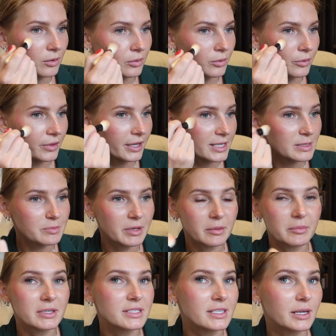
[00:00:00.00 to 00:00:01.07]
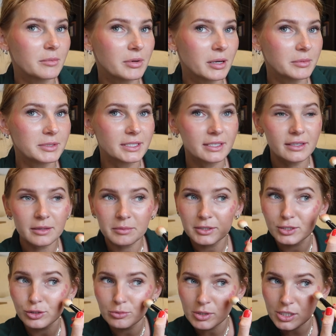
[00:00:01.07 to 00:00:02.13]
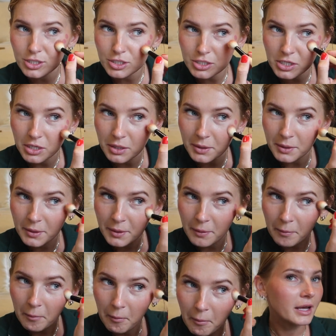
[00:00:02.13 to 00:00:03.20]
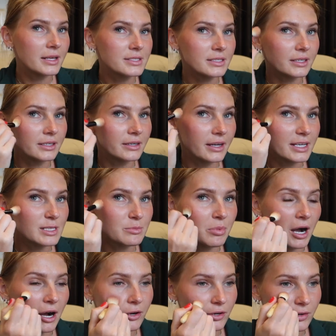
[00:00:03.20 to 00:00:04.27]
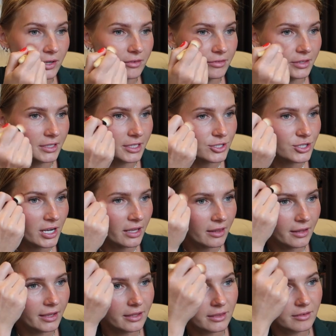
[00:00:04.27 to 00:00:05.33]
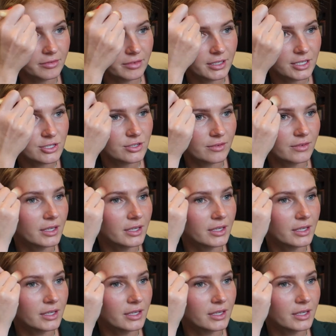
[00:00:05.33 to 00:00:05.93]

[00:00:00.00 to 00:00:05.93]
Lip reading: Ooh, that's pigmented. I probably did a little bit too much. It has like a nice powdery finish. I like the finish of